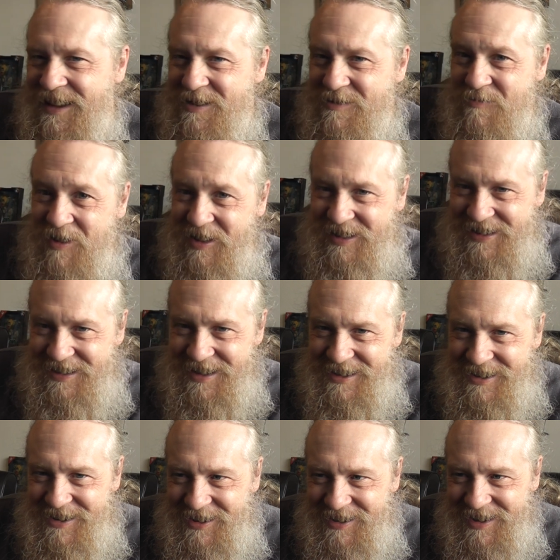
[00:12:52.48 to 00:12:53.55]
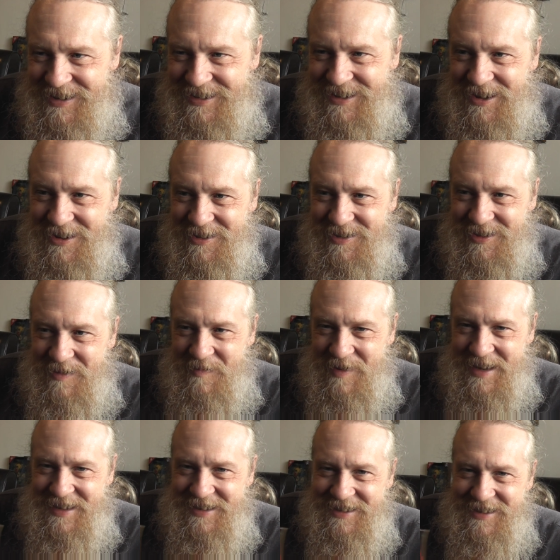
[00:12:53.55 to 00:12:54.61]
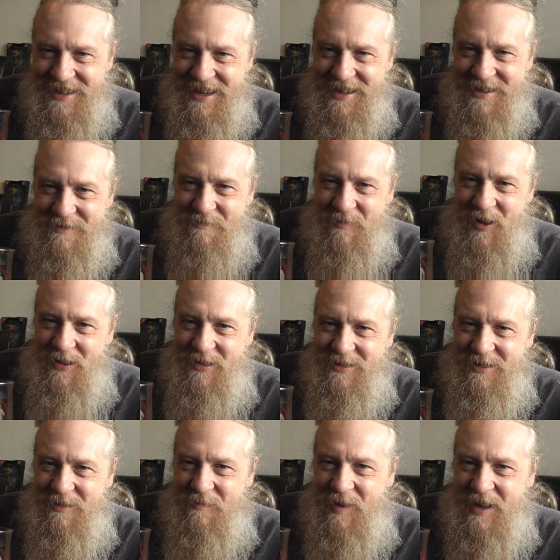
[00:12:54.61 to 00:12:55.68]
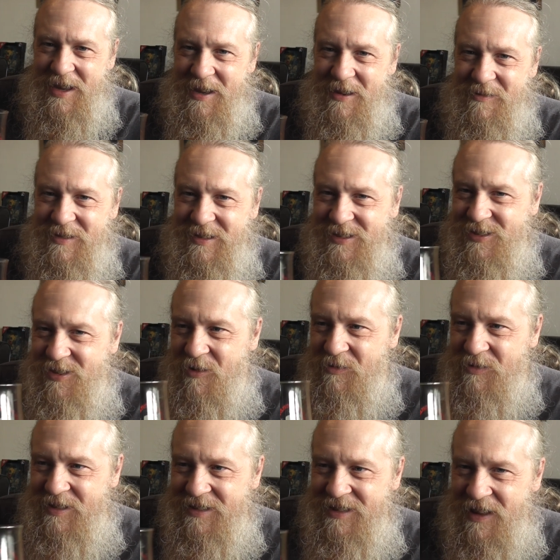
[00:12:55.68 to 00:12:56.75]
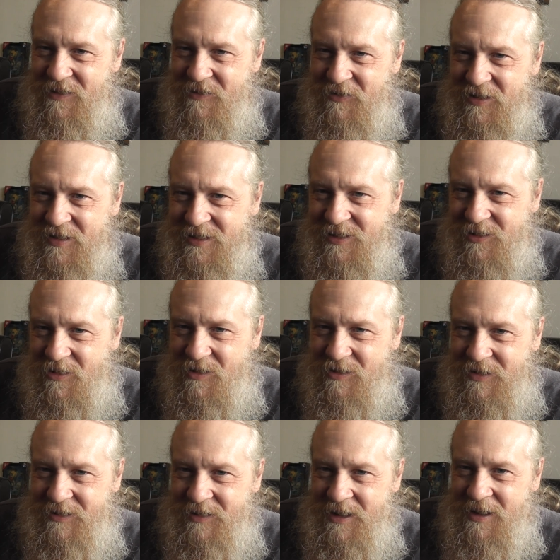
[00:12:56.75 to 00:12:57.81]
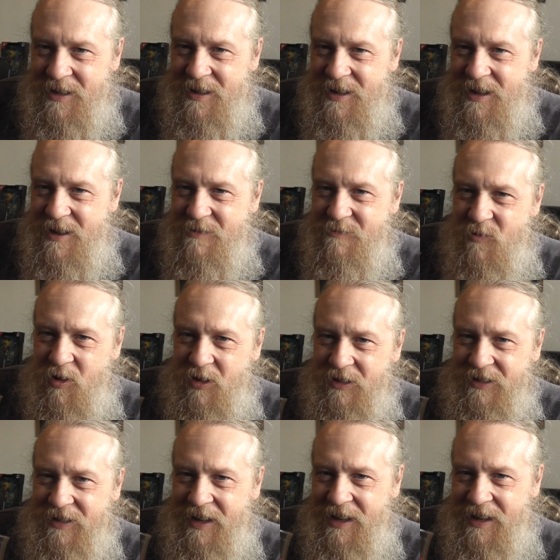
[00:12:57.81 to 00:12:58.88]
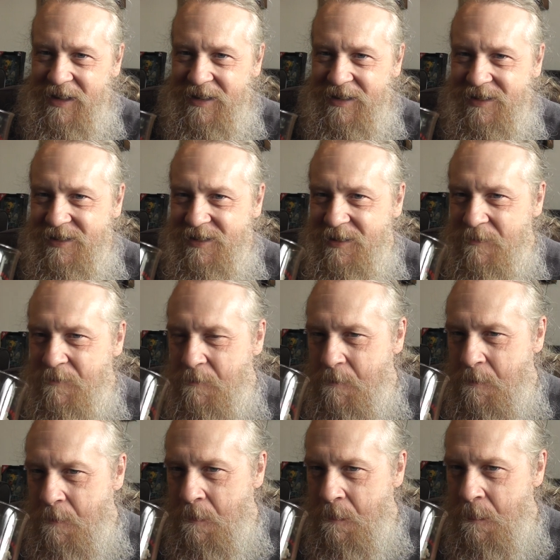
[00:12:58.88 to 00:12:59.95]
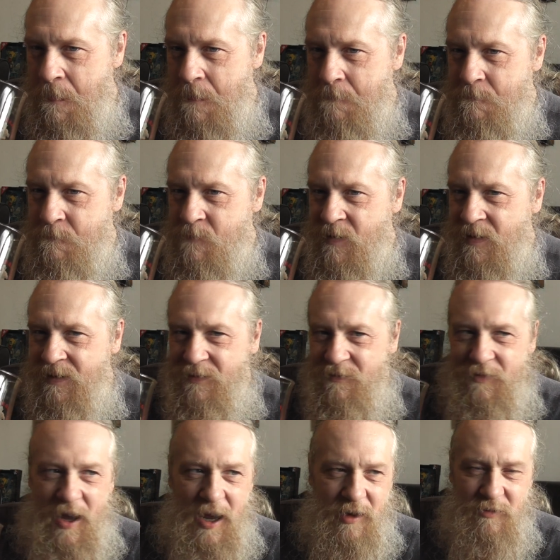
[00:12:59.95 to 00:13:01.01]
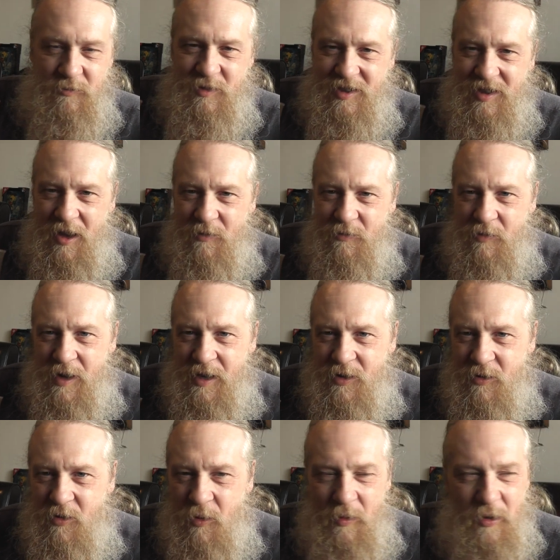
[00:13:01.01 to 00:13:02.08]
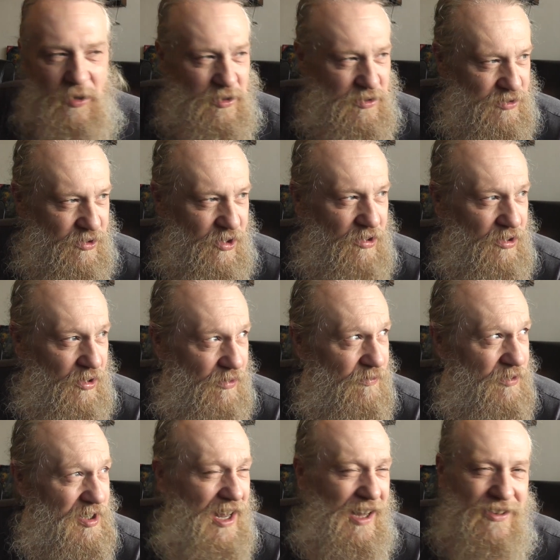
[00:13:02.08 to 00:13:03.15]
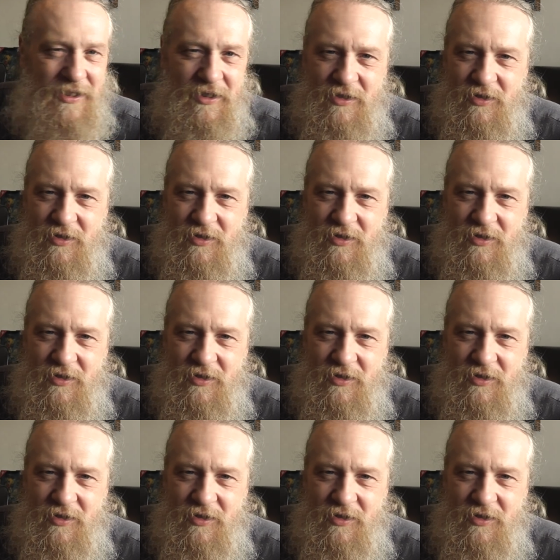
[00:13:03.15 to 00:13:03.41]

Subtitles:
What's he gonna do to me? Six bottles of beer with totally different all in one night. Find myself waking up on the veranda